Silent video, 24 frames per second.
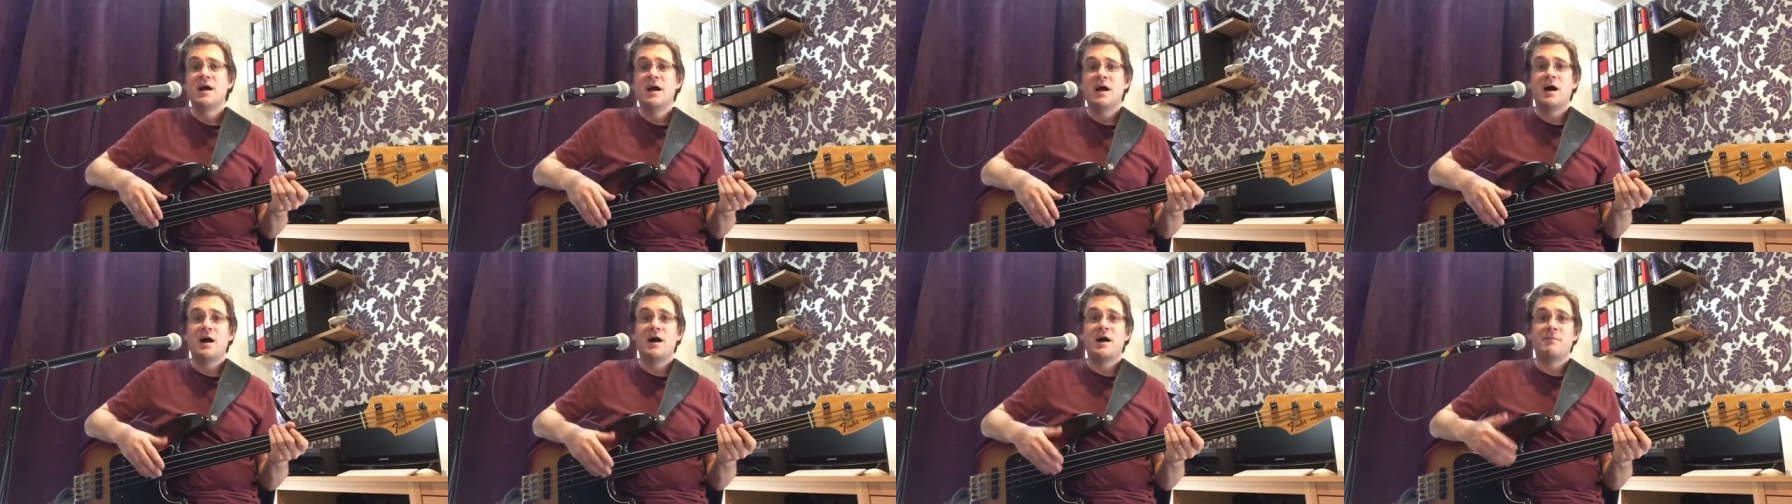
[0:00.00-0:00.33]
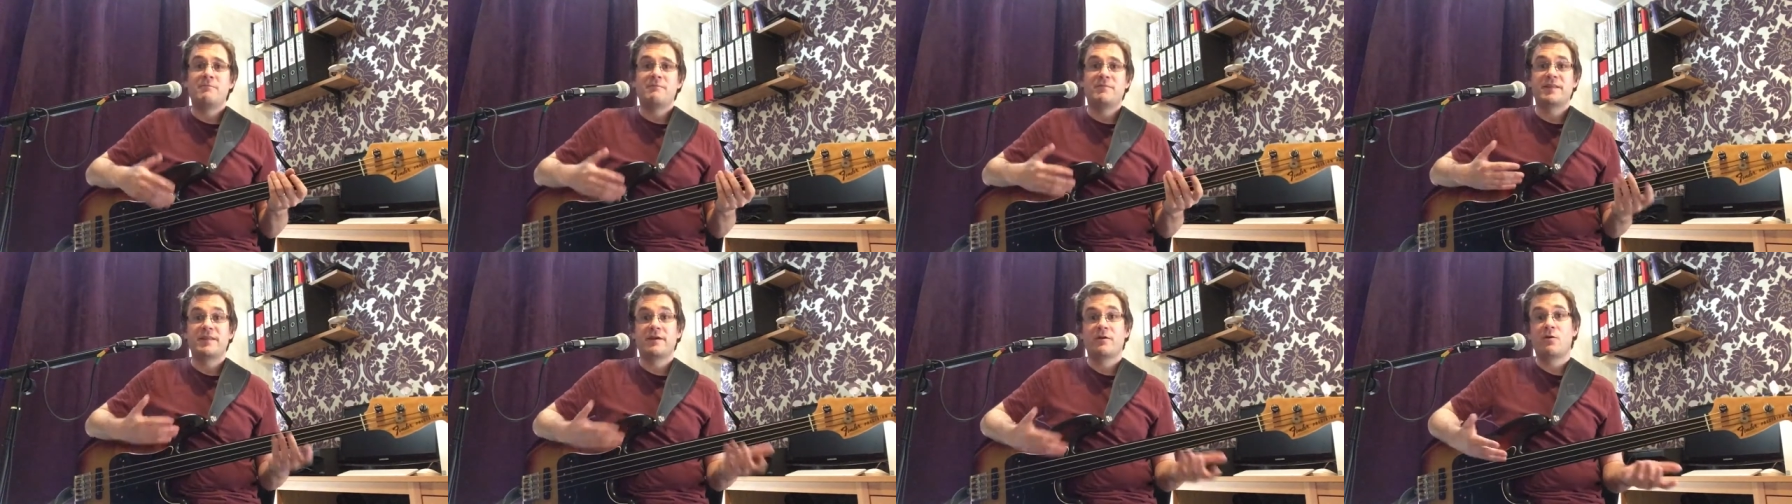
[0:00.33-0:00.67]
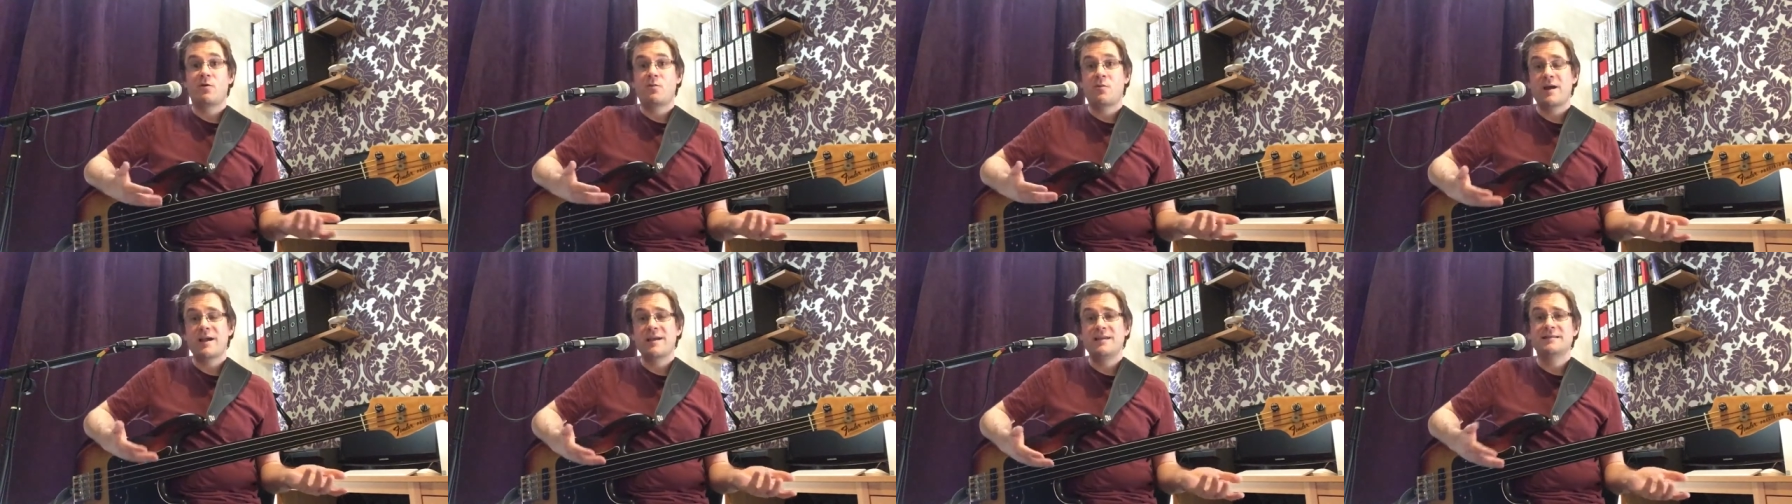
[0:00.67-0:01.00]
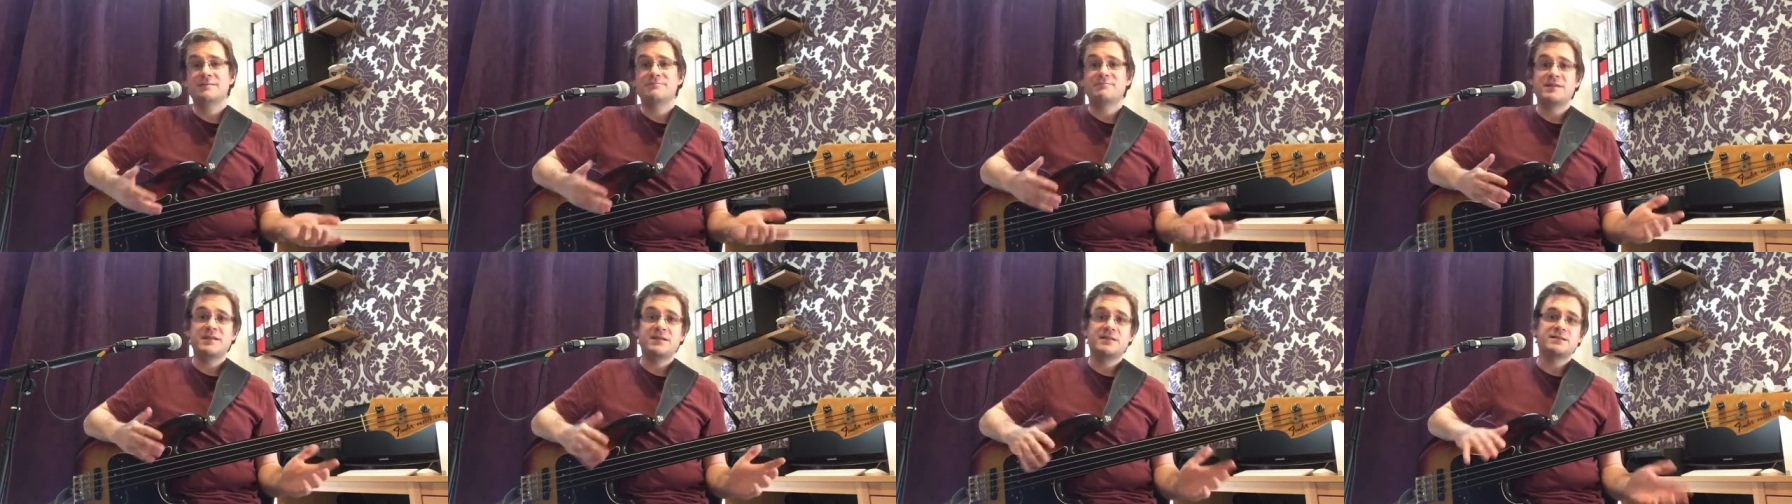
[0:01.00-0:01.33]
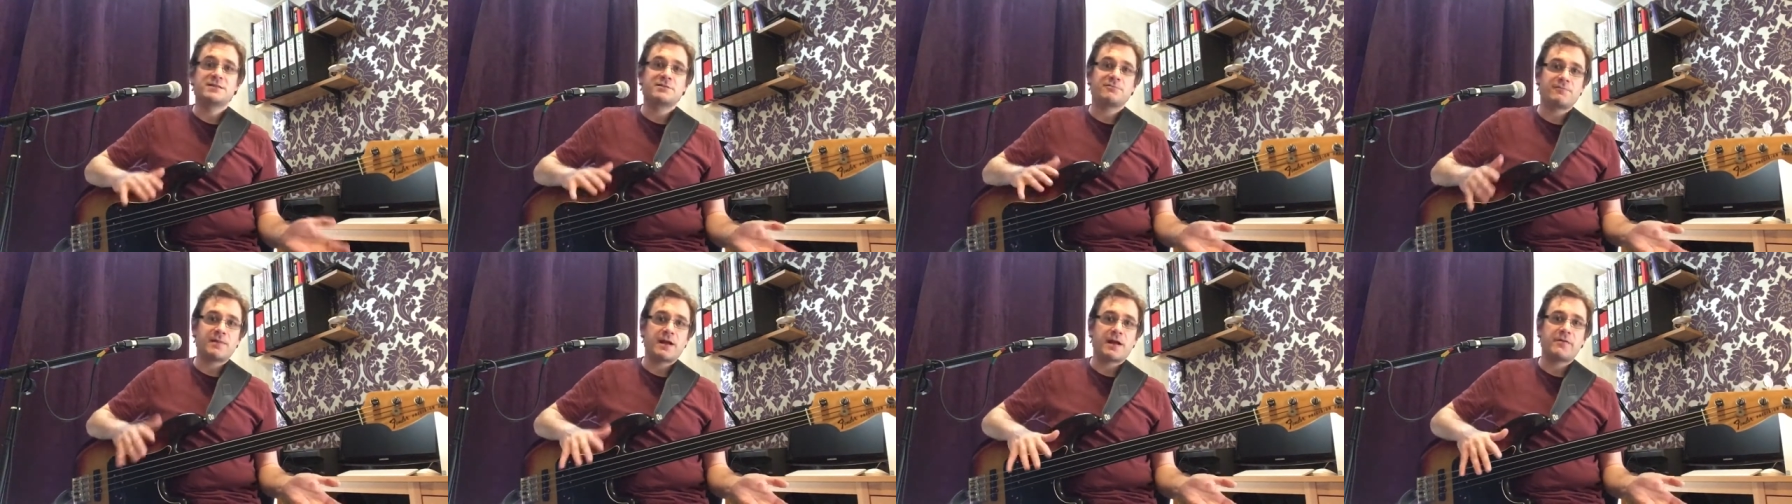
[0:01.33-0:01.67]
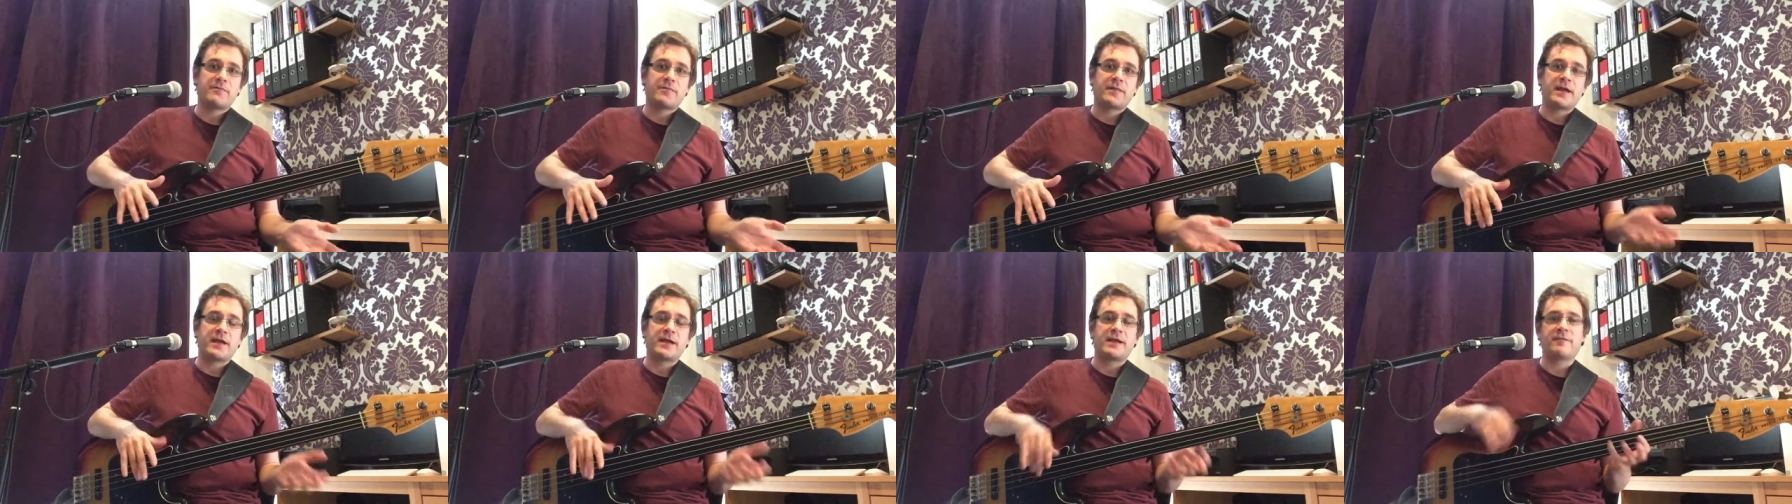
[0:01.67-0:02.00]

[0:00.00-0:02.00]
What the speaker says: But there are ways and means around that.